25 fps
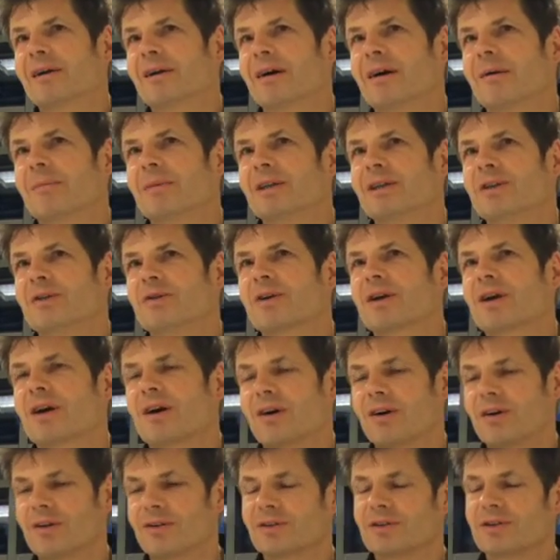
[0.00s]
I mean, you
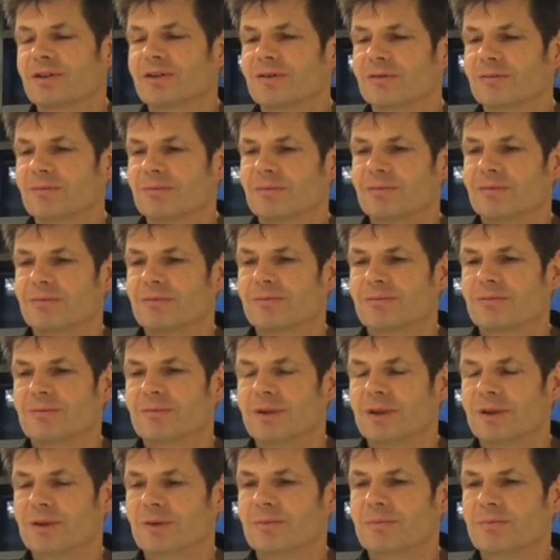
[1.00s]
can't
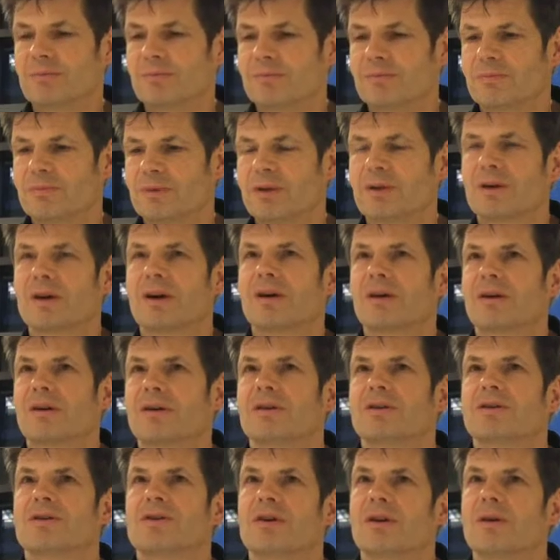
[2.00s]
you you can't
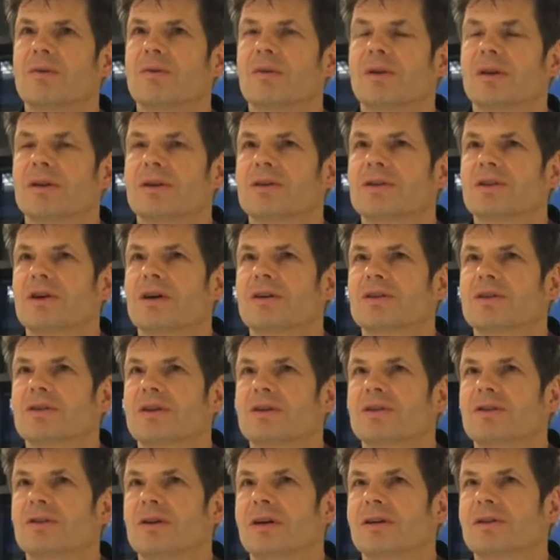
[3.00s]
control the entire
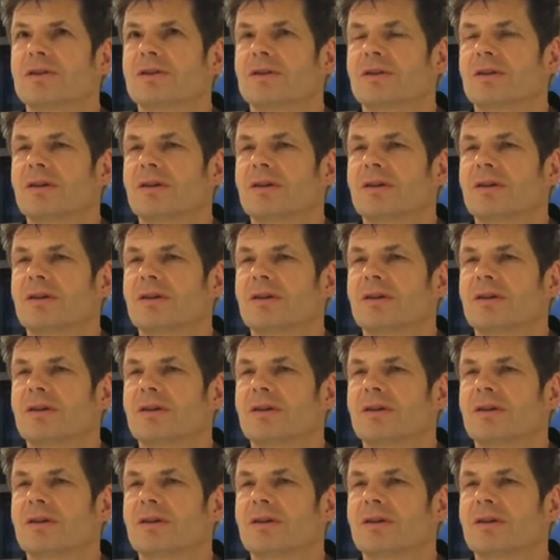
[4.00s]
situation.